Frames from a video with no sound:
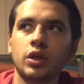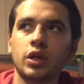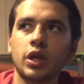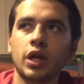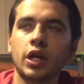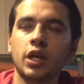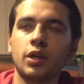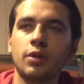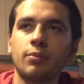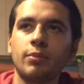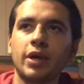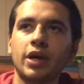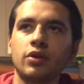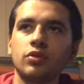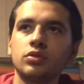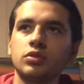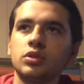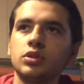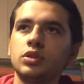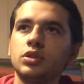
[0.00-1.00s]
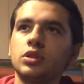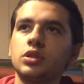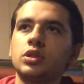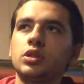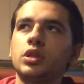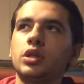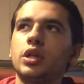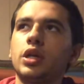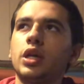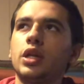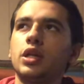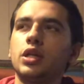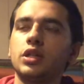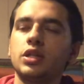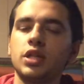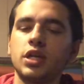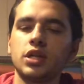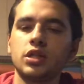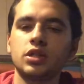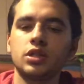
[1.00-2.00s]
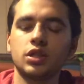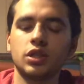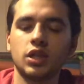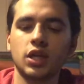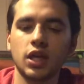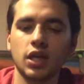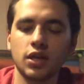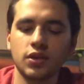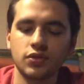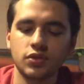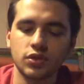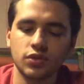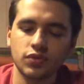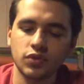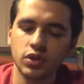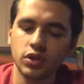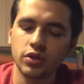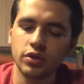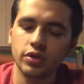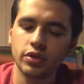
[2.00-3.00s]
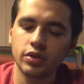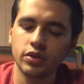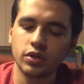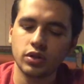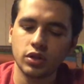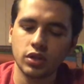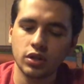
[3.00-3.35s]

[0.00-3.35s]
and in mountains and in dens and caves of the earth.